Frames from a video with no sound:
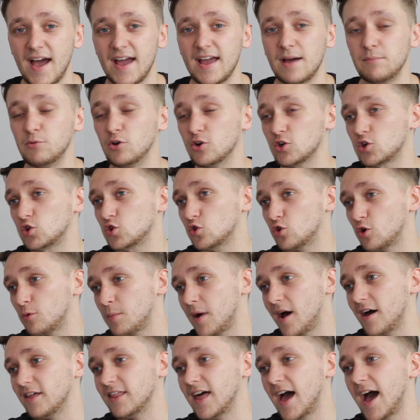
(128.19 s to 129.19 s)
I'm not sure
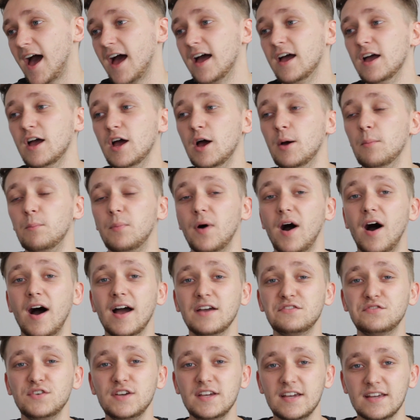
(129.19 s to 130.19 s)
about that,
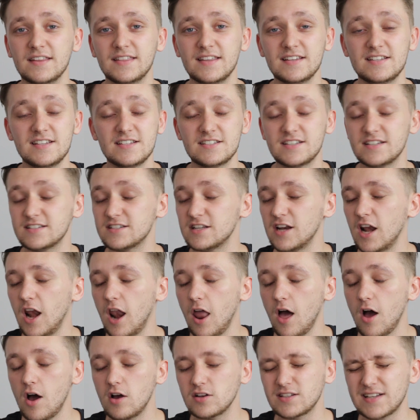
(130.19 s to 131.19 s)
but this is his
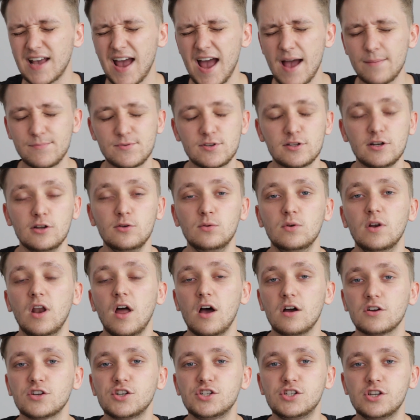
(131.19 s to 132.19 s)
absolute
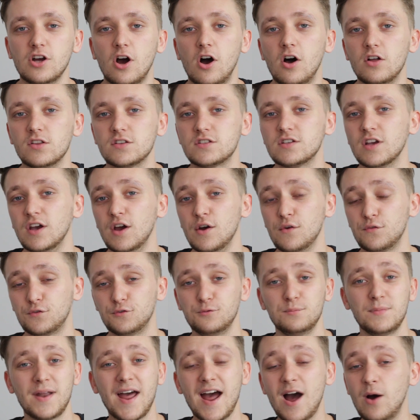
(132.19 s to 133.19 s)
last chance
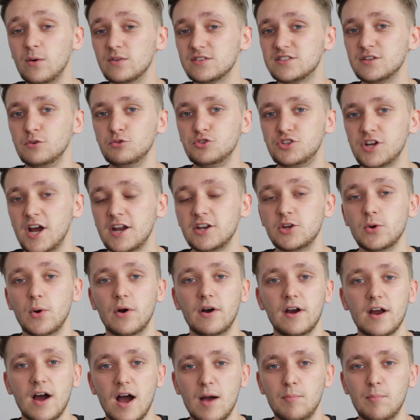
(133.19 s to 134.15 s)
from now until January,